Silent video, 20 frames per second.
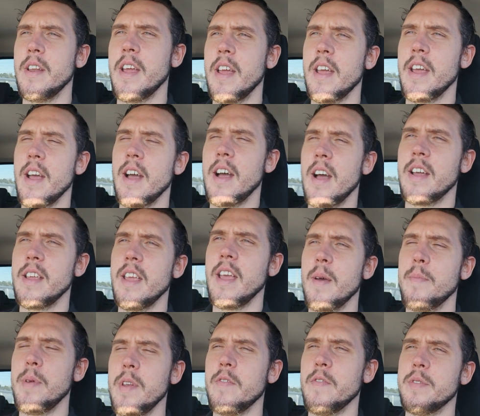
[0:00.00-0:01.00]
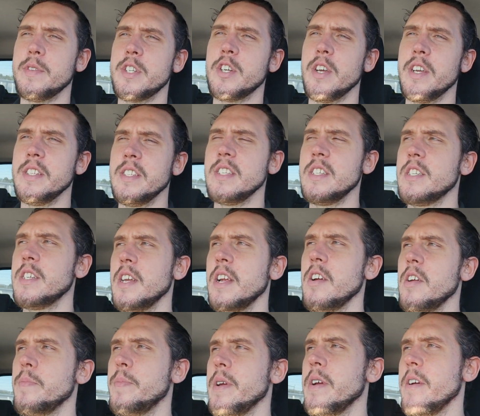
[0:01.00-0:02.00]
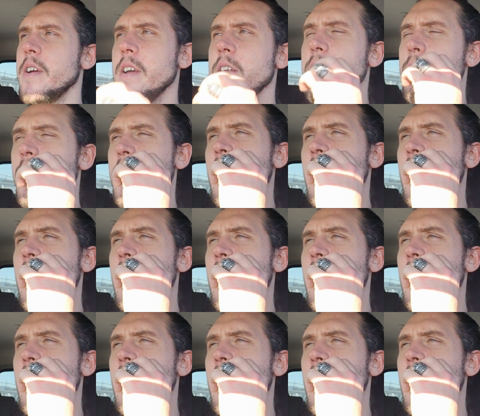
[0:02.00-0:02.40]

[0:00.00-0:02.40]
a bit of a transitionary period.